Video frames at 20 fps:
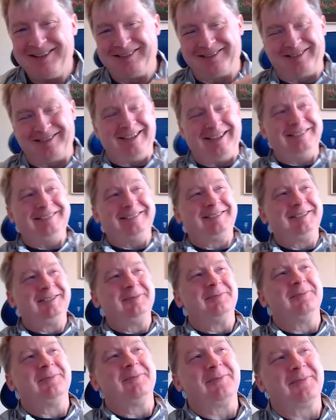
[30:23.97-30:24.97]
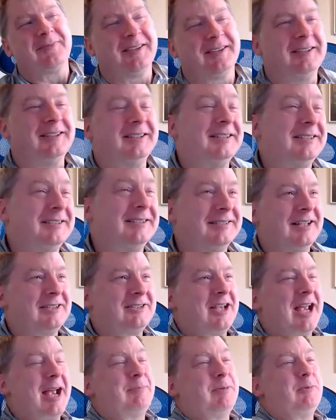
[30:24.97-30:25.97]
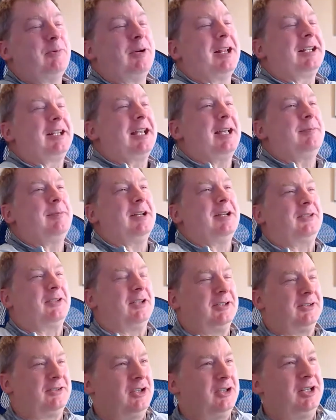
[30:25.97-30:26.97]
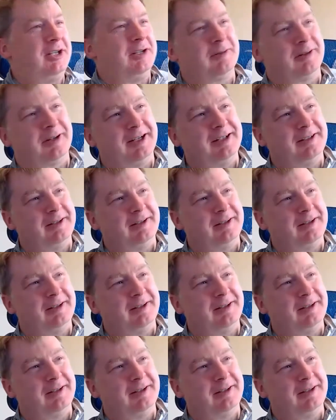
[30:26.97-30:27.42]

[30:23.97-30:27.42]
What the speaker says: Right. That's happened when I came to SSG, right?